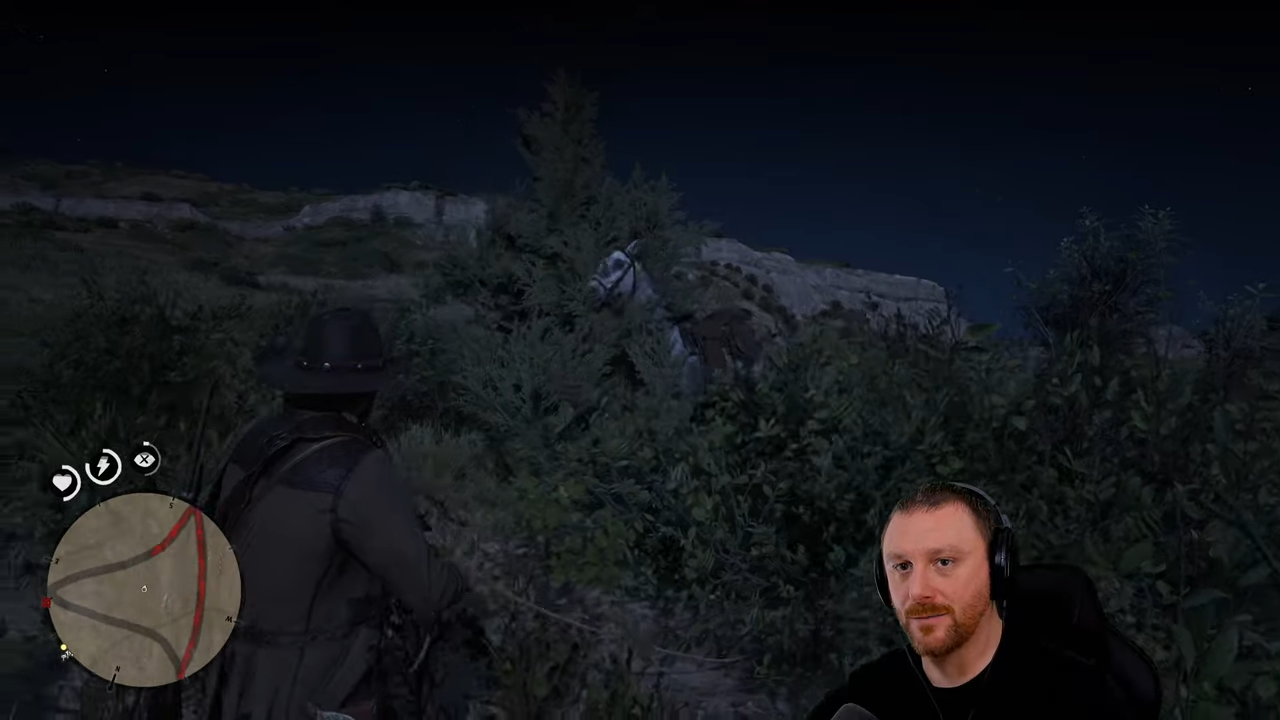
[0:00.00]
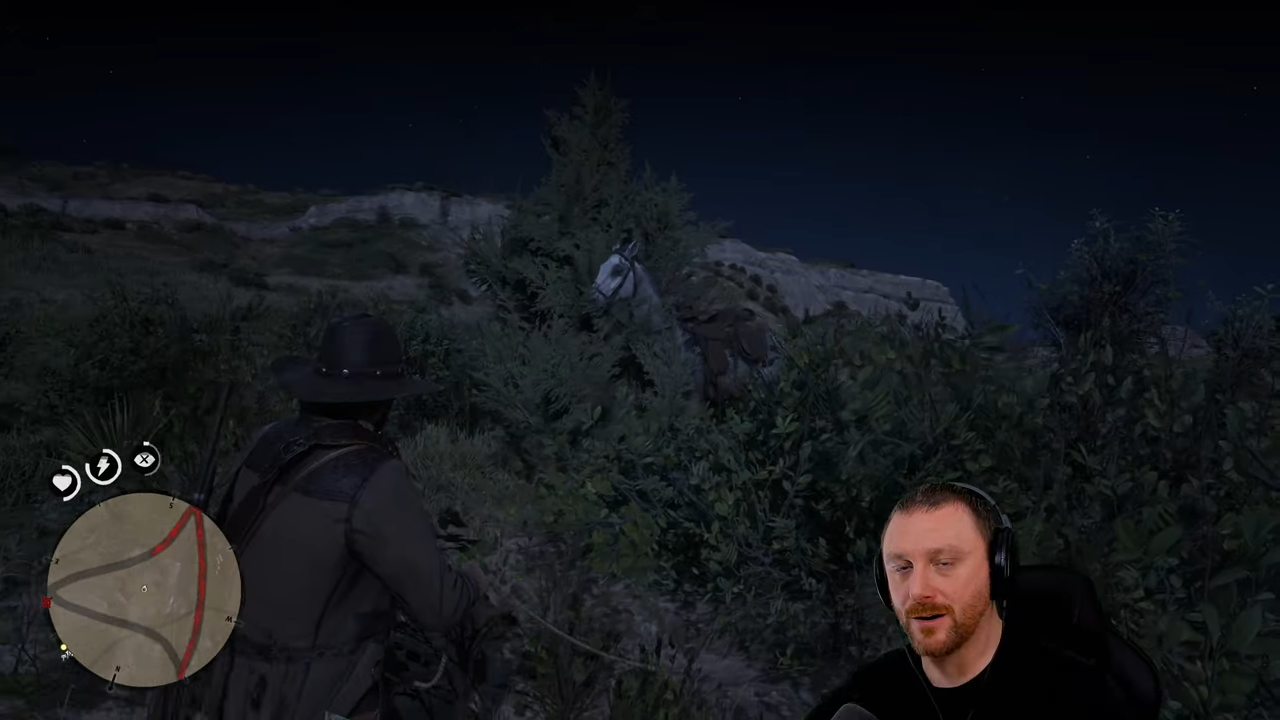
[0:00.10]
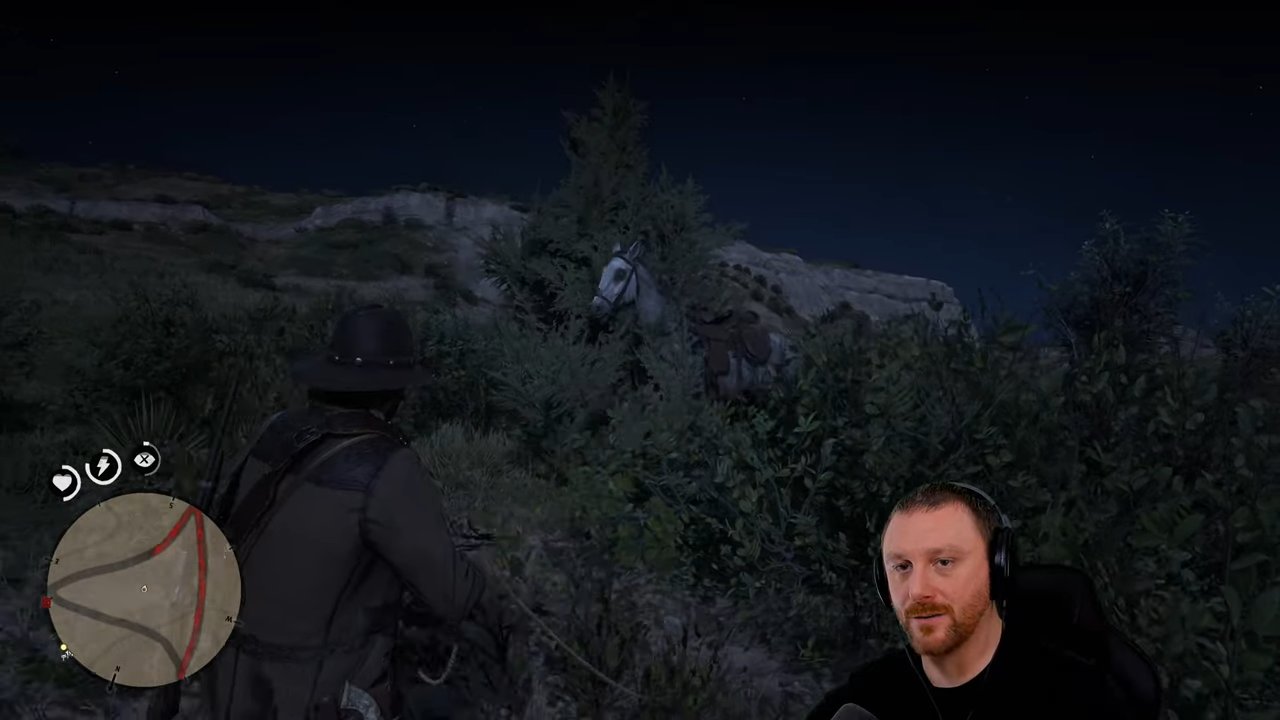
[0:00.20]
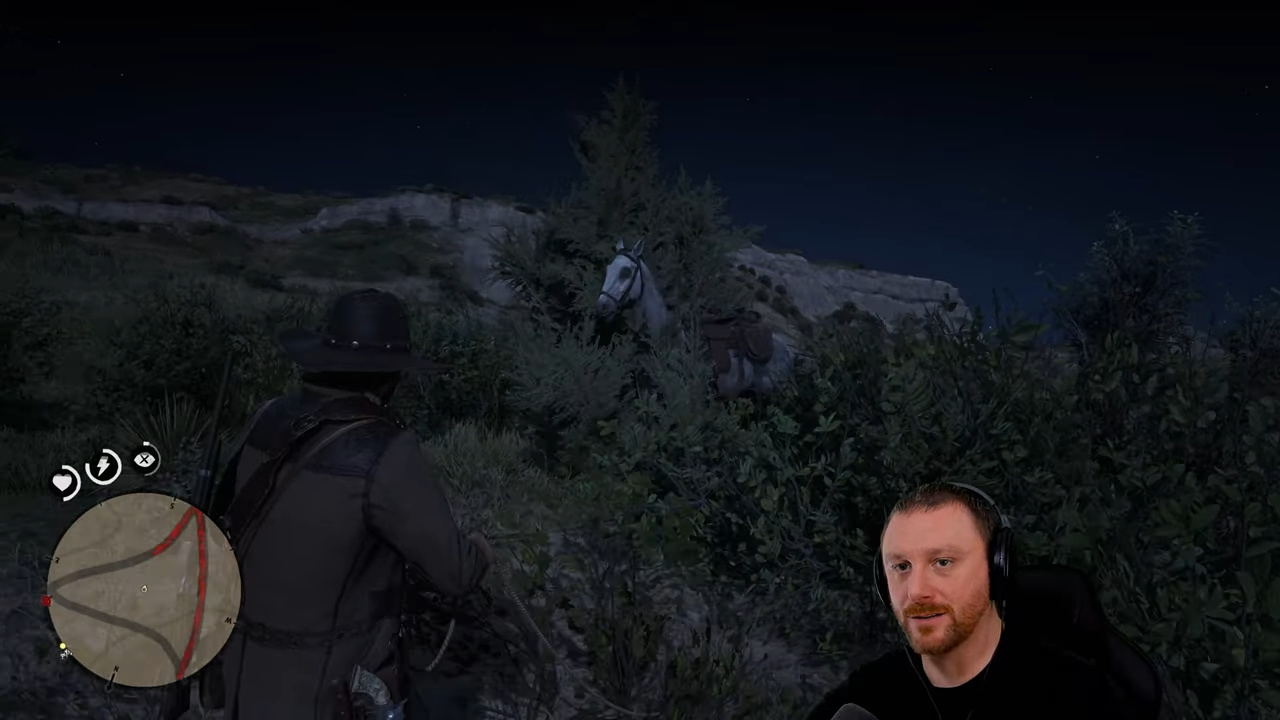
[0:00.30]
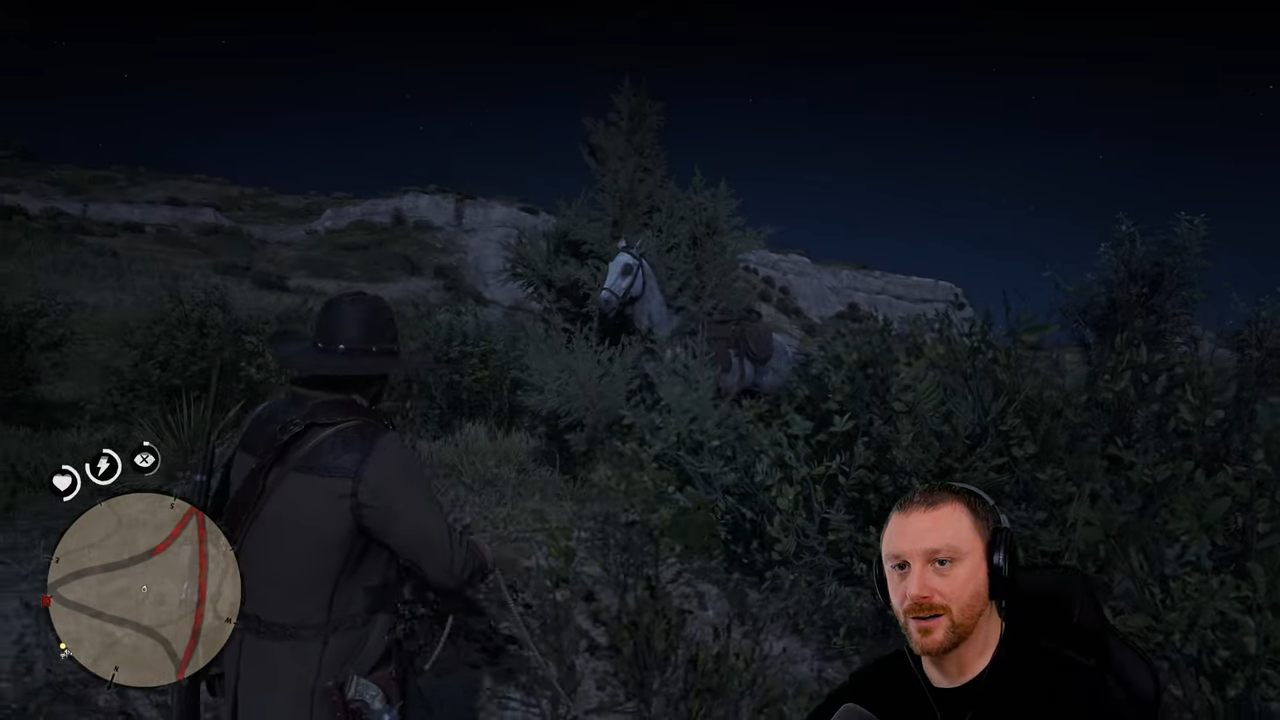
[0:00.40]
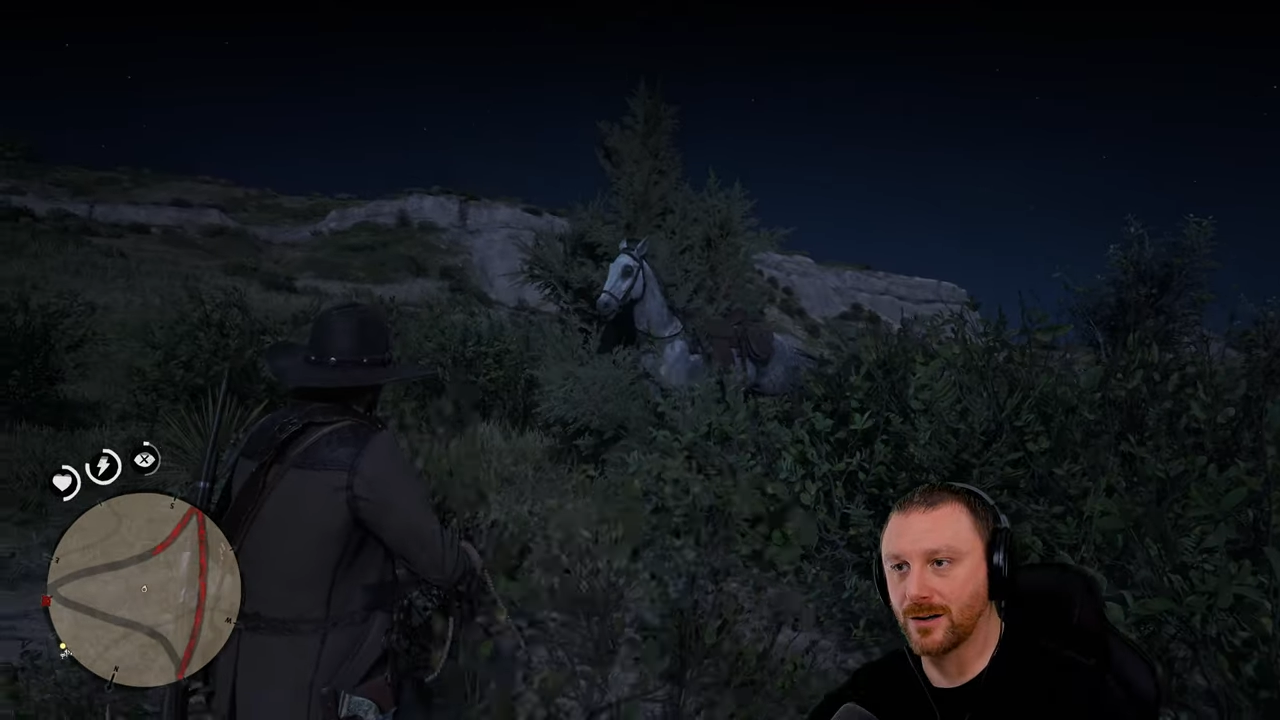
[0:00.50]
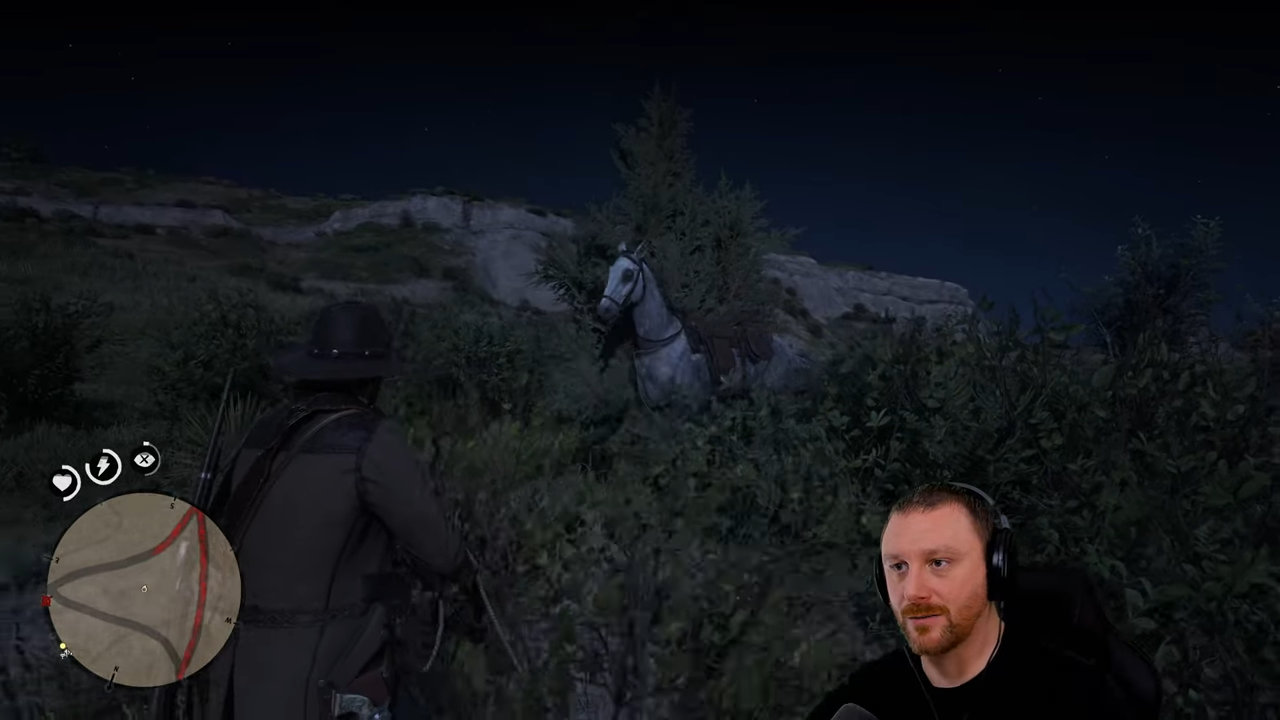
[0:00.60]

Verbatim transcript: but if I turn